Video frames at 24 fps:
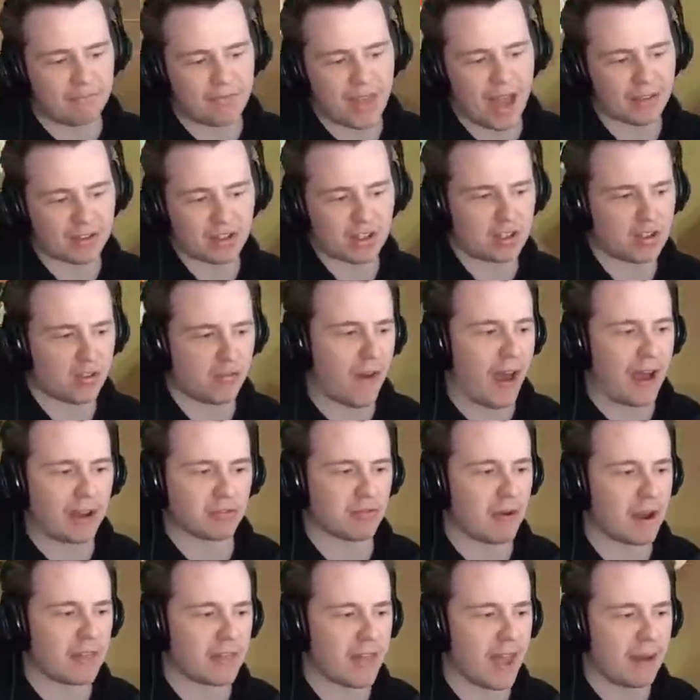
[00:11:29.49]
That's just a fact
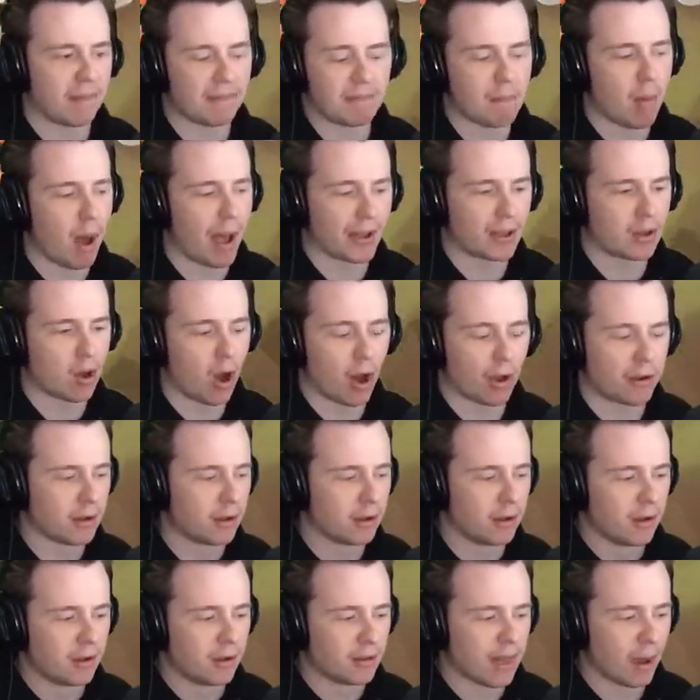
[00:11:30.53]
right there. My god.
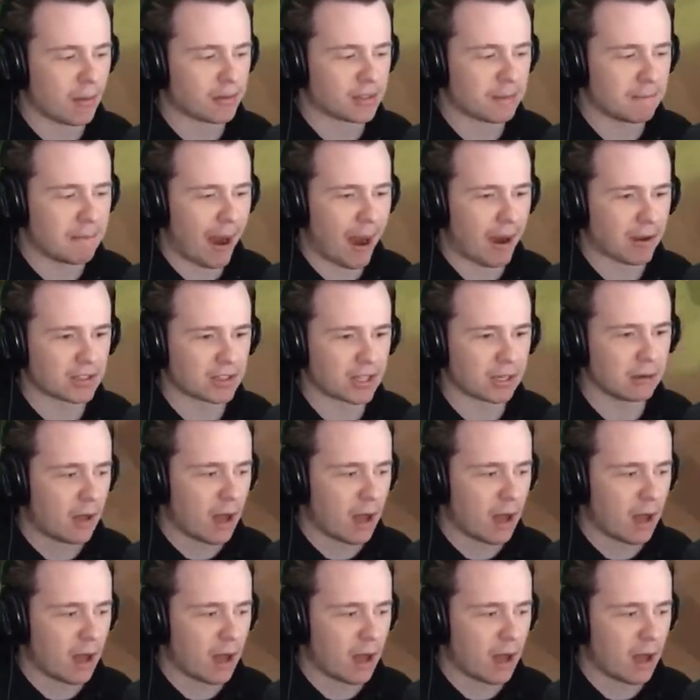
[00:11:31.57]
That was embarrassing.